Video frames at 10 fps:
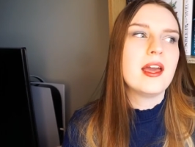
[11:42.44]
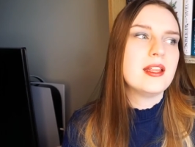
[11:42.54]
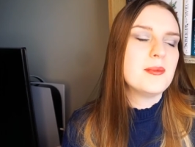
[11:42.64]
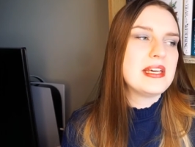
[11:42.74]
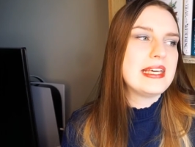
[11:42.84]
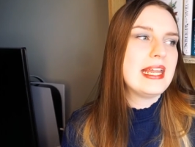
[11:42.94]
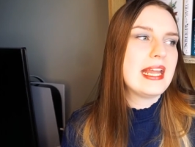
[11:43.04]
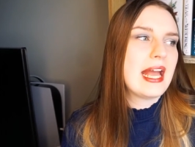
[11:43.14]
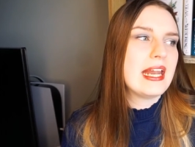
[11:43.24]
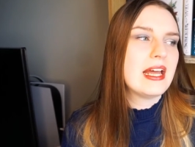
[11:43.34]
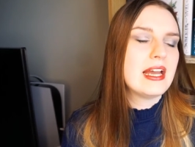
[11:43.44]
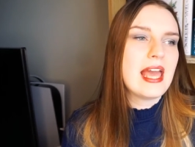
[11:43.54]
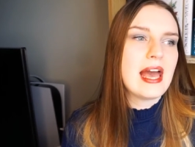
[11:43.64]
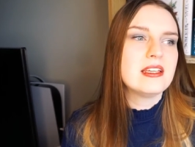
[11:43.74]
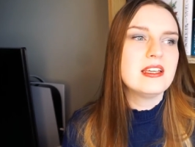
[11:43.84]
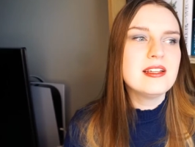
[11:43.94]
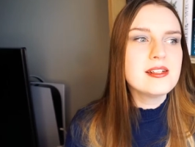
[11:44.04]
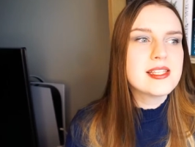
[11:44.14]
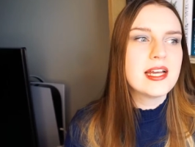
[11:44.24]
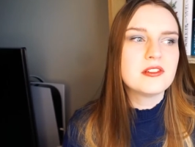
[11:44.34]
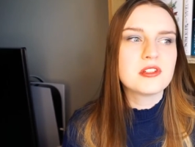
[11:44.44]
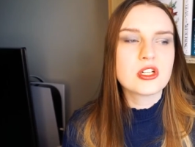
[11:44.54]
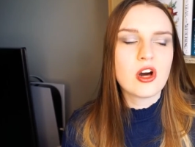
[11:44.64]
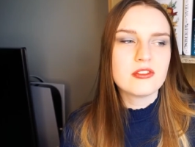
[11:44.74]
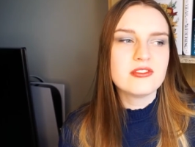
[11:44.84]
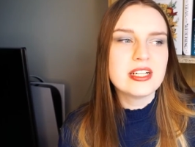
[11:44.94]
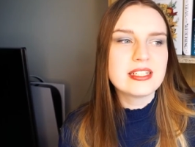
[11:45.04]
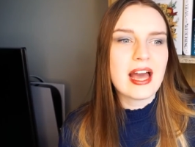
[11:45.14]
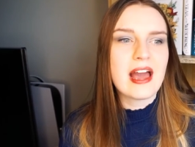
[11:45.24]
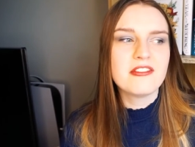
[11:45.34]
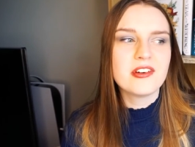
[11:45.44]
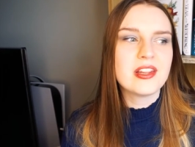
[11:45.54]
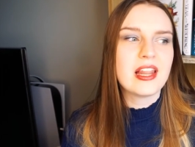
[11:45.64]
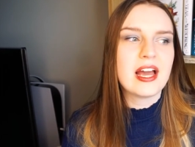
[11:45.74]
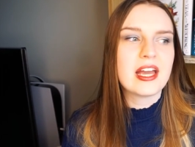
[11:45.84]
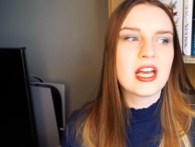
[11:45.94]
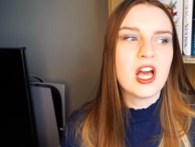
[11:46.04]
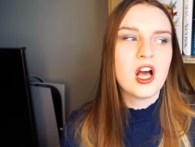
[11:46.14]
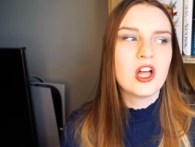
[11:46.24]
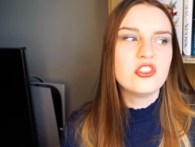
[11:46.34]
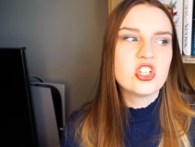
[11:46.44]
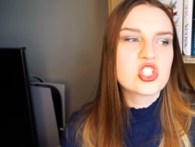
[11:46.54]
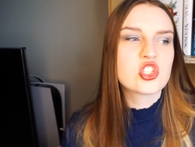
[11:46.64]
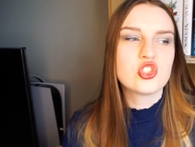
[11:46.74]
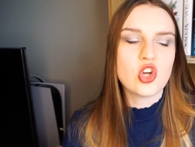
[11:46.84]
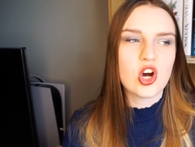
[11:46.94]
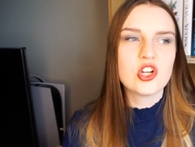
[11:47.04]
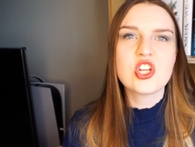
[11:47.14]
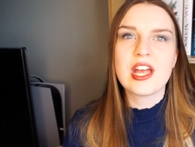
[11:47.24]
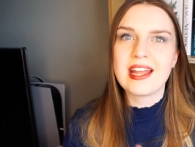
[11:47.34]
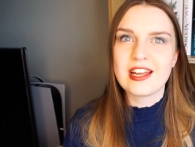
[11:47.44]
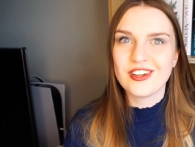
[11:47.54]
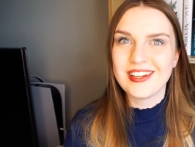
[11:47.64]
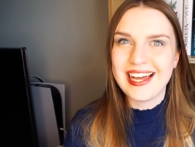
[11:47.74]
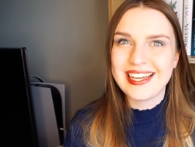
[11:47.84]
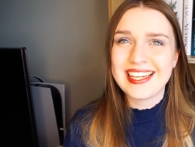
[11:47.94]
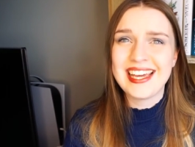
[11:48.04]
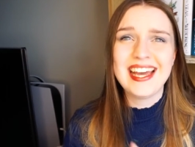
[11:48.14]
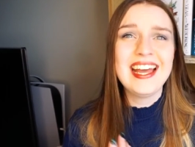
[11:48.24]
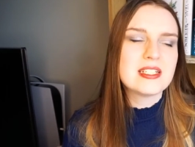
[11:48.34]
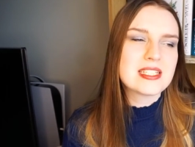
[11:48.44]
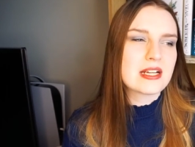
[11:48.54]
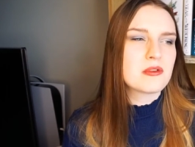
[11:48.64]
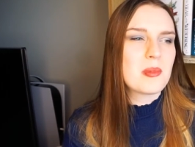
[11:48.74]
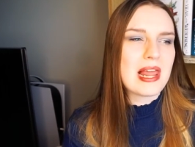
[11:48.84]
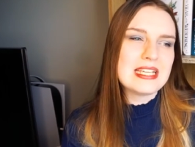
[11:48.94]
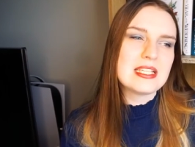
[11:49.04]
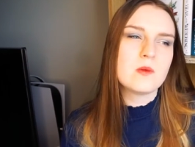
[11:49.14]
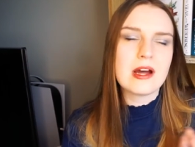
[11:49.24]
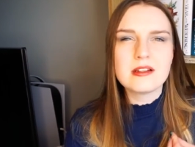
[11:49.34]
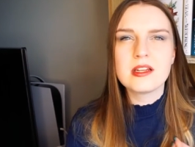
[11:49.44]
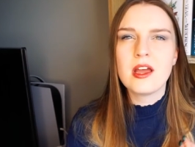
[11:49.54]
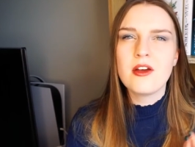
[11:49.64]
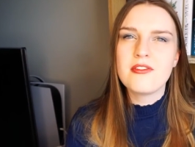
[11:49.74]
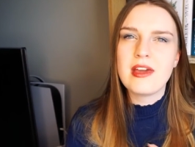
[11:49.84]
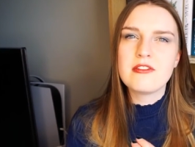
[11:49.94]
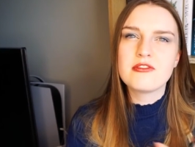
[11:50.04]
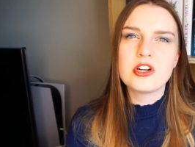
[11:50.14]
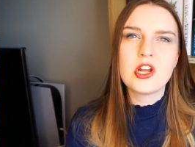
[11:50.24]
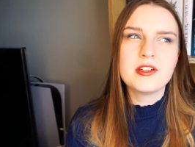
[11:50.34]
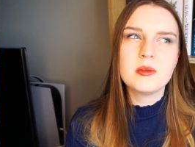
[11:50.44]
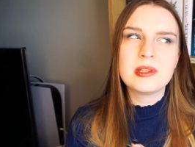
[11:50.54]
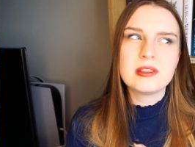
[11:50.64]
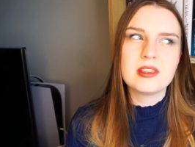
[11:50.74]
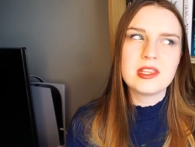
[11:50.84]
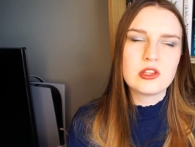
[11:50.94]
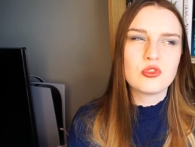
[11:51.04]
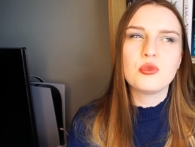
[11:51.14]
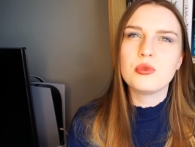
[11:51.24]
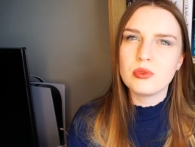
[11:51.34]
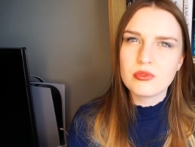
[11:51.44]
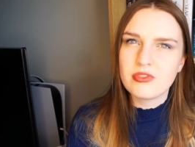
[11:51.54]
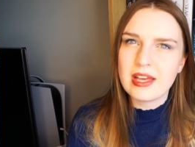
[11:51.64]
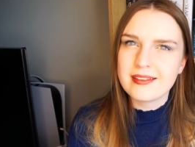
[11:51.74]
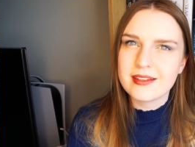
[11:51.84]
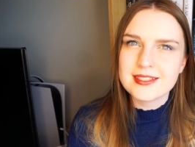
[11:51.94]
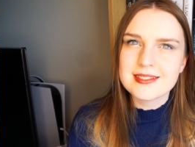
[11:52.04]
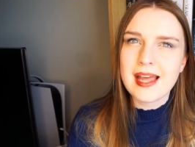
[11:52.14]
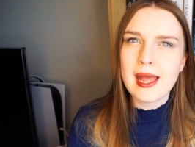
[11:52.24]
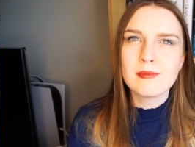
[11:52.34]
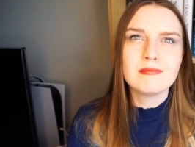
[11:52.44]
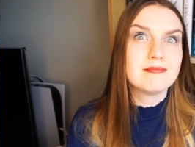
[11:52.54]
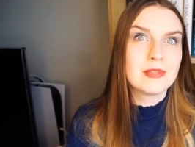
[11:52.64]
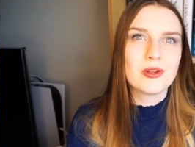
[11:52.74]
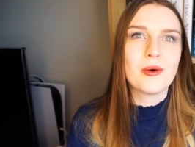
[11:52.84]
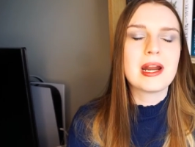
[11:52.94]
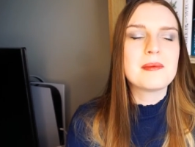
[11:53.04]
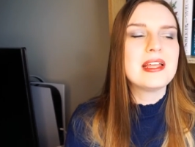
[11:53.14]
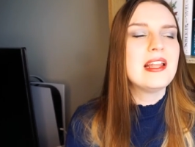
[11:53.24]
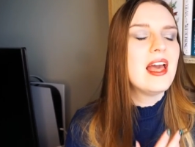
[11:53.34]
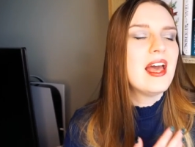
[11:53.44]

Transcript: in the beginning. And yeah, either side of the conflict, I felt like this is dodge and I don't like it. It's like replacing one thing for another, but the two things are the same. You know what I mean?